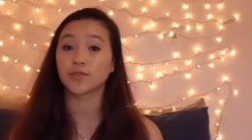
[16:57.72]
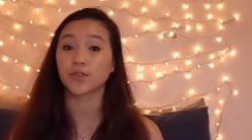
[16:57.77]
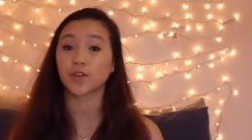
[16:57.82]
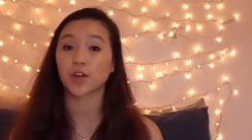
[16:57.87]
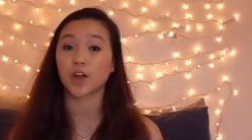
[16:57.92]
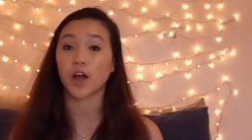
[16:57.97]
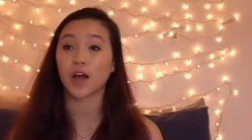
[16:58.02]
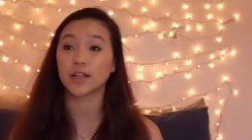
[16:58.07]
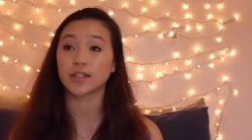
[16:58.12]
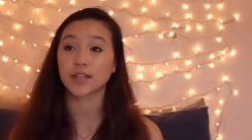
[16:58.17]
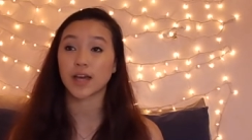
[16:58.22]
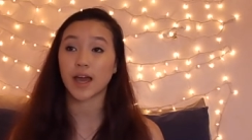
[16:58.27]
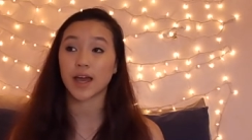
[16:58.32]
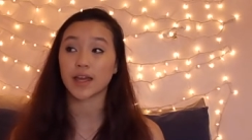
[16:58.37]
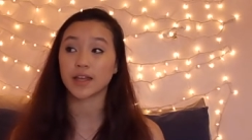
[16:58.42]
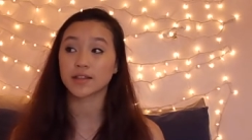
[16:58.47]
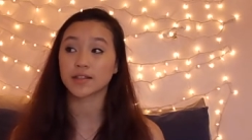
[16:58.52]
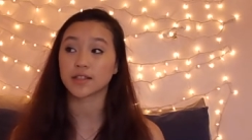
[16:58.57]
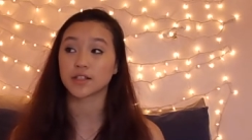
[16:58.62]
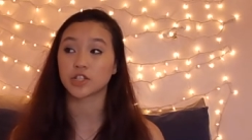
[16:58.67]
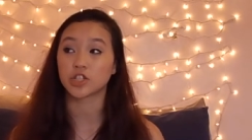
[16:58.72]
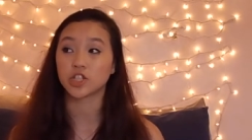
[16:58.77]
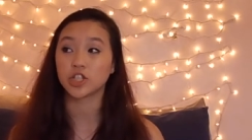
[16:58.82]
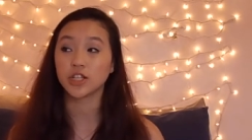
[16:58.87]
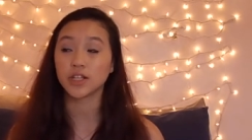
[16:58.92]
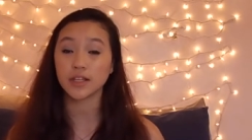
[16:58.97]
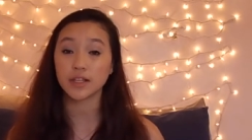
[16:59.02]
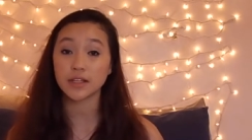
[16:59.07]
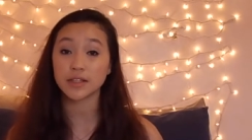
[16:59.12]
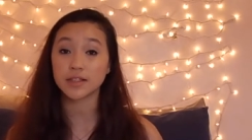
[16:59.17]
forgot tights and
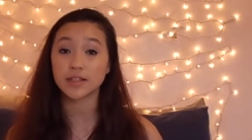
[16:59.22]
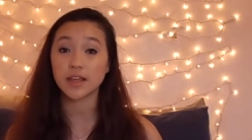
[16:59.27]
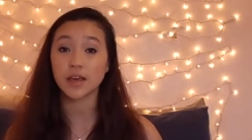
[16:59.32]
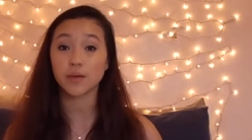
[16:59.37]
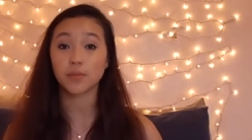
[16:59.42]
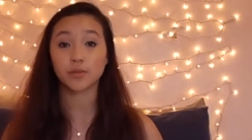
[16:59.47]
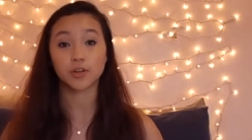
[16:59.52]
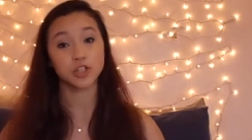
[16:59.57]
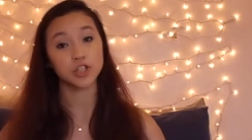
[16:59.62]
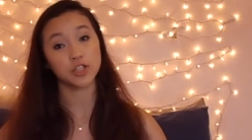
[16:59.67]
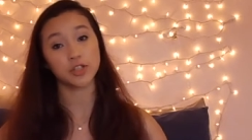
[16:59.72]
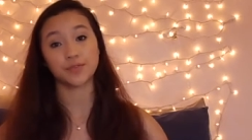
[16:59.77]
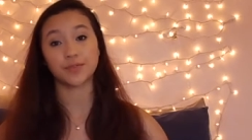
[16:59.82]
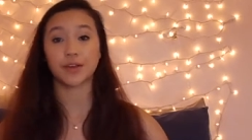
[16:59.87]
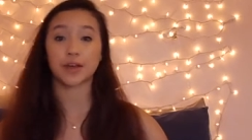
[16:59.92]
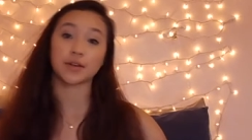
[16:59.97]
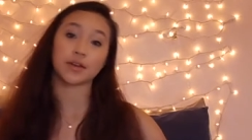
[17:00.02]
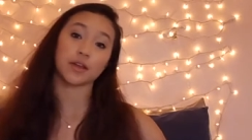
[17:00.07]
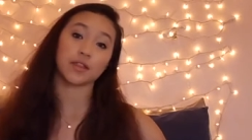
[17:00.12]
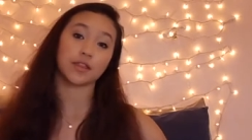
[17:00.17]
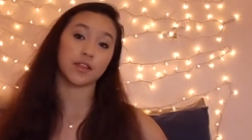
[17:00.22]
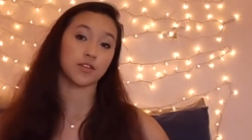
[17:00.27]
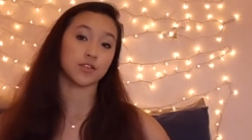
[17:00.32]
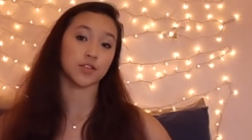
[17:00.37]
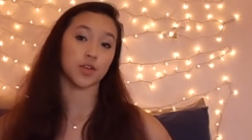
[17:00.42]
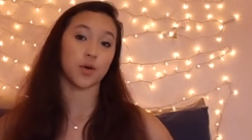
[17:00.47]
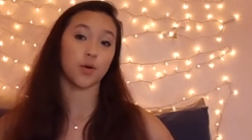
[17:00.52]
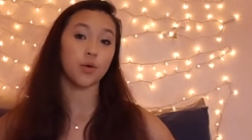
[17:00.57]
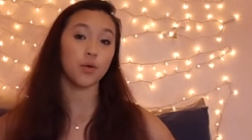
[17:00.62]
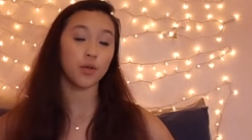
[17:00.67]
she needs them or she found out
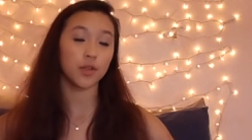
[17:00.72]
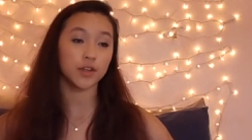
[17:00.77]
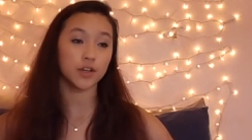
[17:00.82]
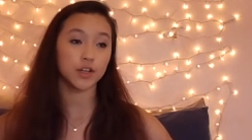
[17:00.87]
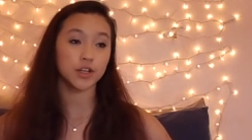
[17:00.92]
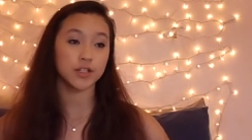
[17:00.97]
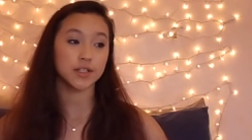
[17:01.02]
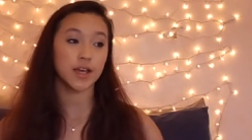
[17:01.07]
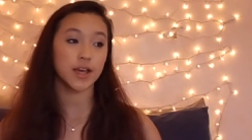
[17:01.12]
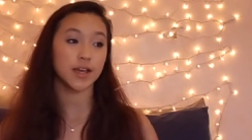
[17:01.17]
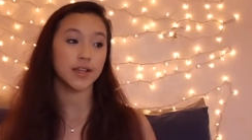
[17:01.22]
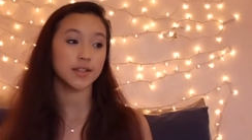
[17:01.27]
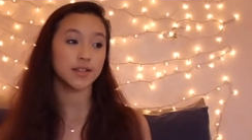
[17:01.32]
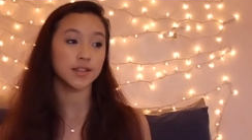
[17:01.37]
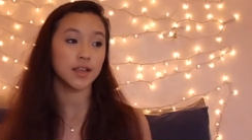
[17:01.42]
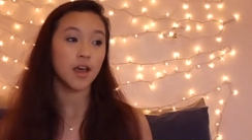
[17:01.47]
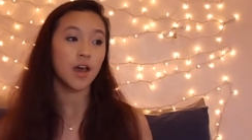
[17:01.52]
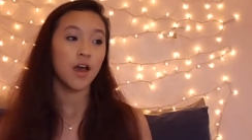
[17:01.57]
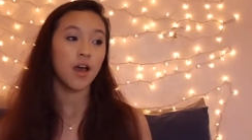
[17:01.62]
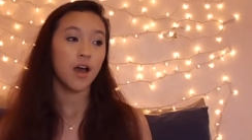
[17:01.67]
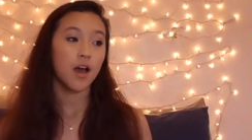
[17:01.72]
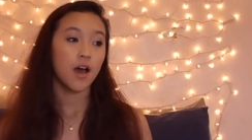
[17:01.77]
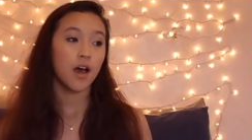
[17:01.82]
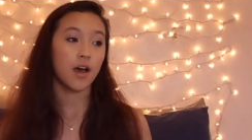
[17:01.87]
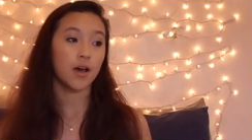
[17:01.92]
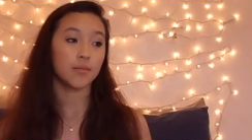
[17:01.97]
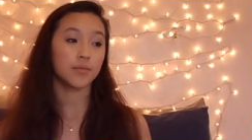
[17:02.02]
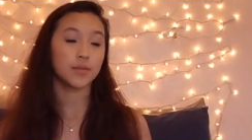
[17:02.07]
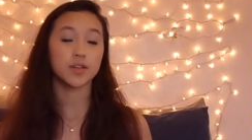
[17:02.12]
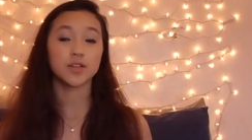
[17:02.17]
there's a hole in her tights.
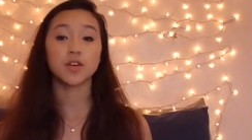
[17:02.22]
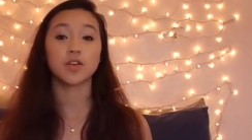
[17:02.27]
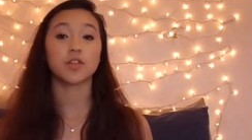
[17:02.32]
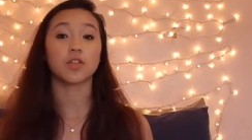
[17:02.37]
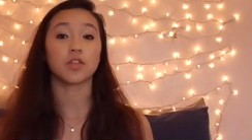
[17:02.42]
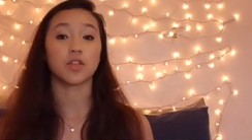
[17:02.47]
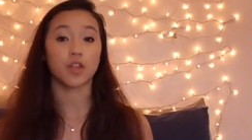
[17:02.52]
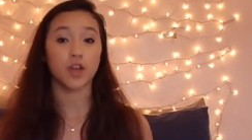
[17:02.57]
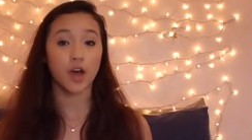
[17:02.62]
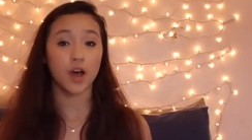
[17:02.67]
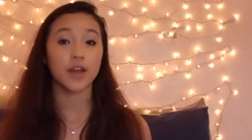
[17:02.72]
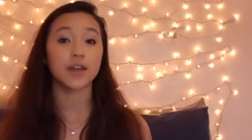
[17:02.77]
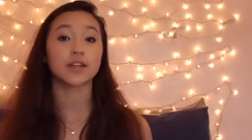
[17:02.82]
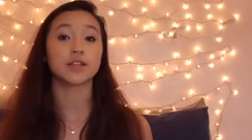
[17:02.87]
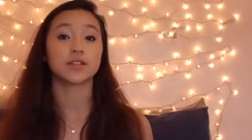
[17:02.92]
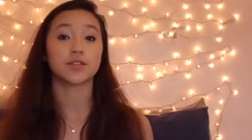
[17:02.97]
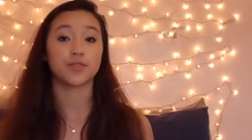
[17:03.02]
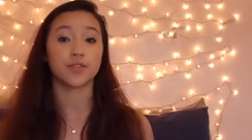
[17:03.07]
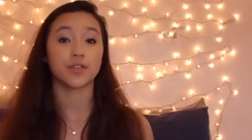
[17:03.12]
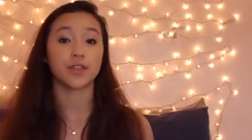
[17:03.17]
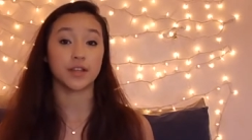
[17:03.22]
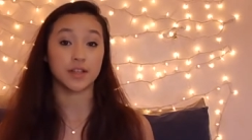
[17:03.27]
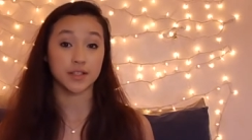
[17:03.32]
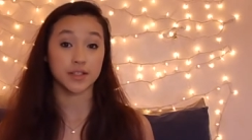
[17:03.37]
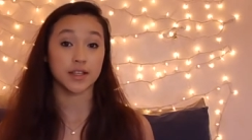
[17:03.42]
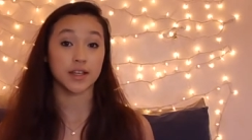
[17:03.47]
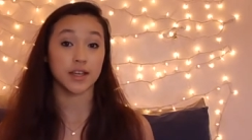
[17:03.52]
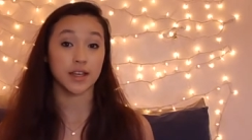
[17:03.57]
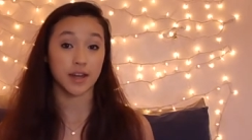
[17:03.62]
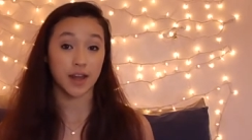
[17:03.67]
Um, there are a lot of different things
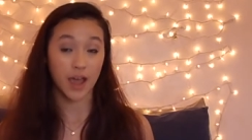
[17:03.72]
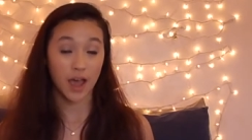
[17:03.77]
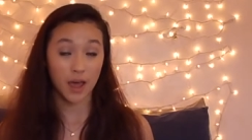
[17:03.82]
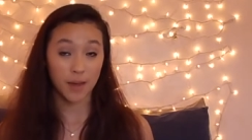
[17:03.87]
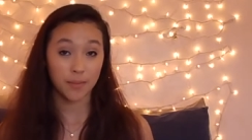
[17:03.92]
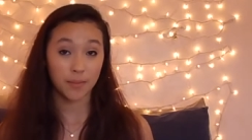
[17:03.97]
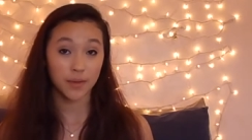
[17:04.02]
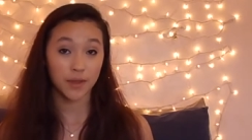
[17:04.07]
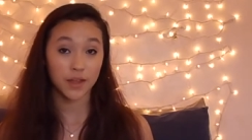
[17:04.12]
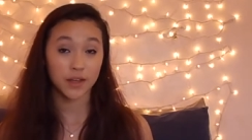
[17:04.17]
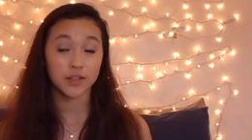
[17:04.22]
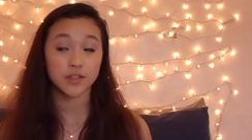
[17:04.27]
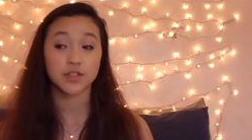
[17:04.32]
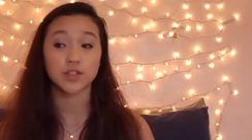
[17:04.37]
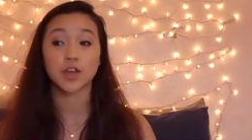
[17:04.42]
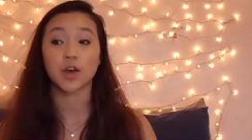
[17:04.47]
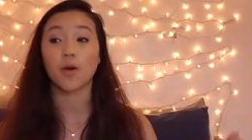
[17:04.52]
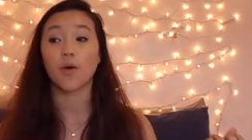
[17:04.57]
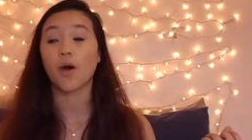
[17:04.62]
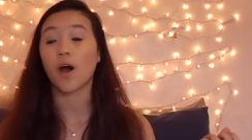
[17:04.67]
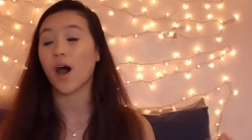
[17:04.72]
that can happen, so